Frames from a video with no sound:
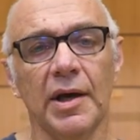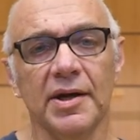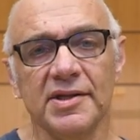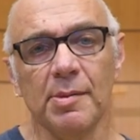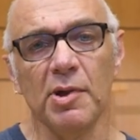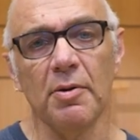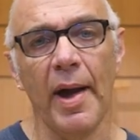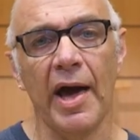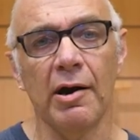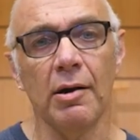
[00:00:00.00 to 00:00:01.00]
In a similar
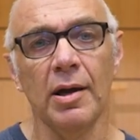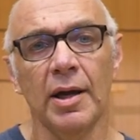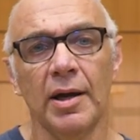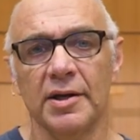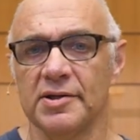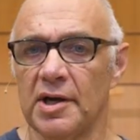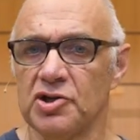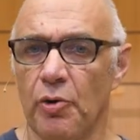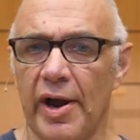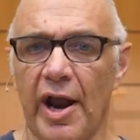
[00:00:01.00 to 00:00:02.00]
manner,
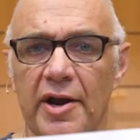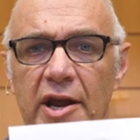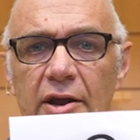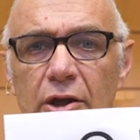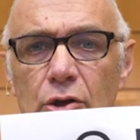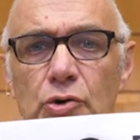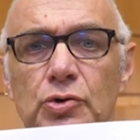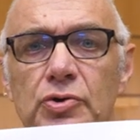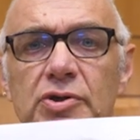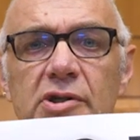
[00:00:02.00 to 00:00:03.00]
such a great idea,
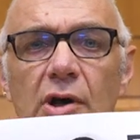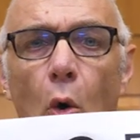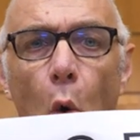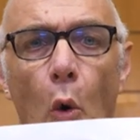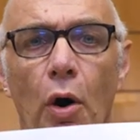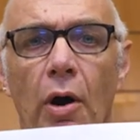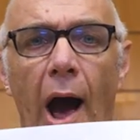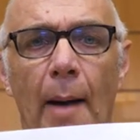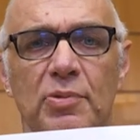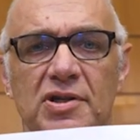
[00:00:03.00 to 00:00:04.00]
use oar
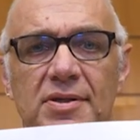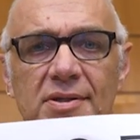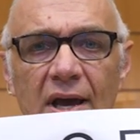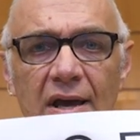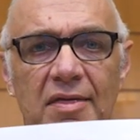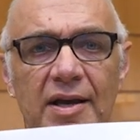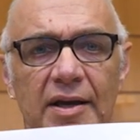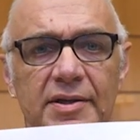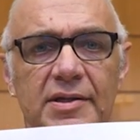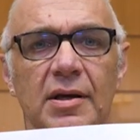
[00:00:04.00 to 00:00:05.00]
options like
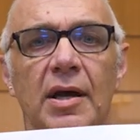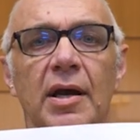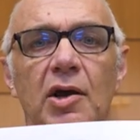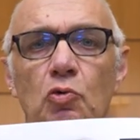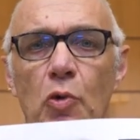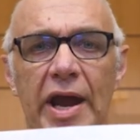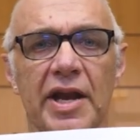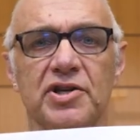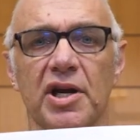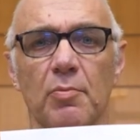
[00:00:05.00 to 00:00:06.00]
this in
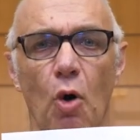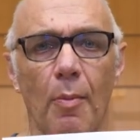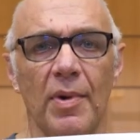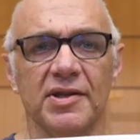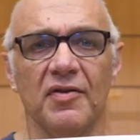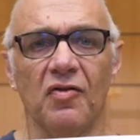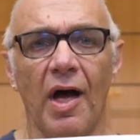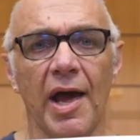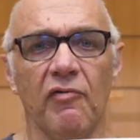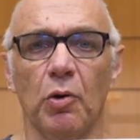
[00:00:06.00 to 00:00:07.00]
raging moments of
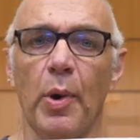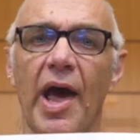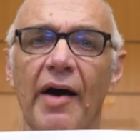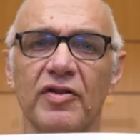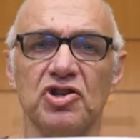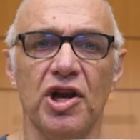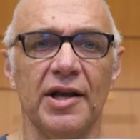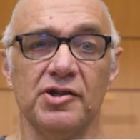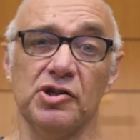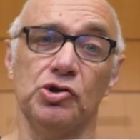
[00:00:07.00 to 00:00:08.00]
life when we have the
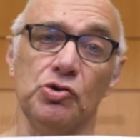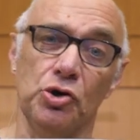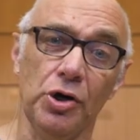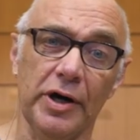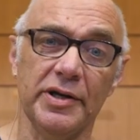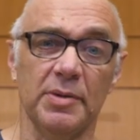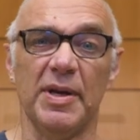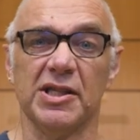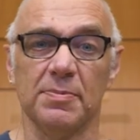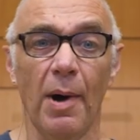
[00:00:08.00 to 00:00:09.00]
chance to do good, to
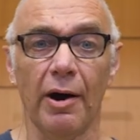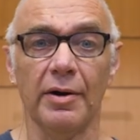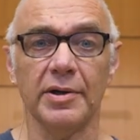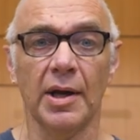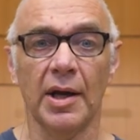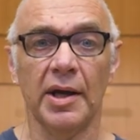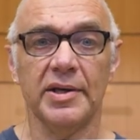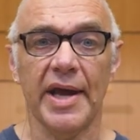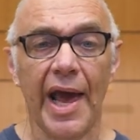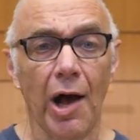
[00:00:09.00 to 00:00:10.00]
be smart,
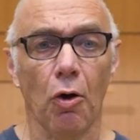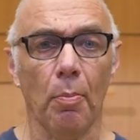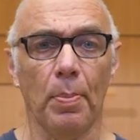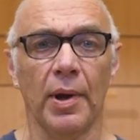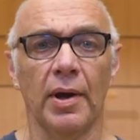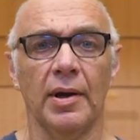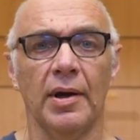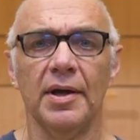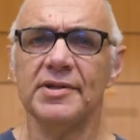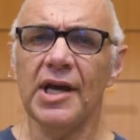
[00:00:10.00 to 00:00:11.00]
to help,
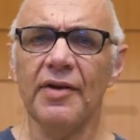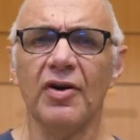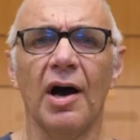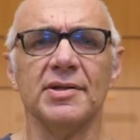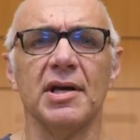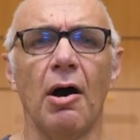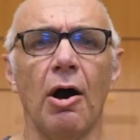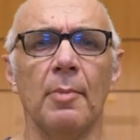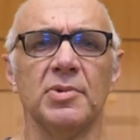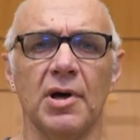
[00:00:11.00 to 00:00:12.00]
instead of causing
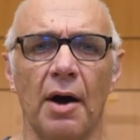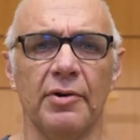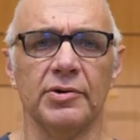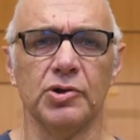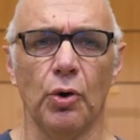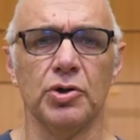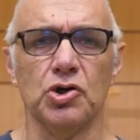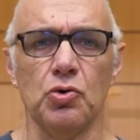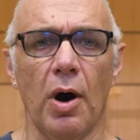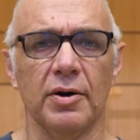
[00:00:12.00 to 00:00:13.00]
harm to others or
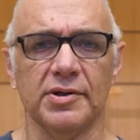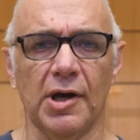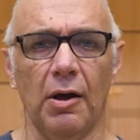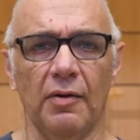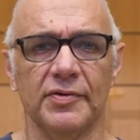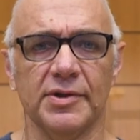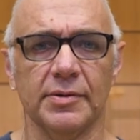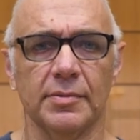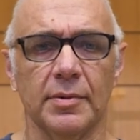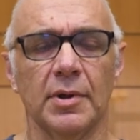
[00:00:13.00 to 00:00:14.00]
to ourselves.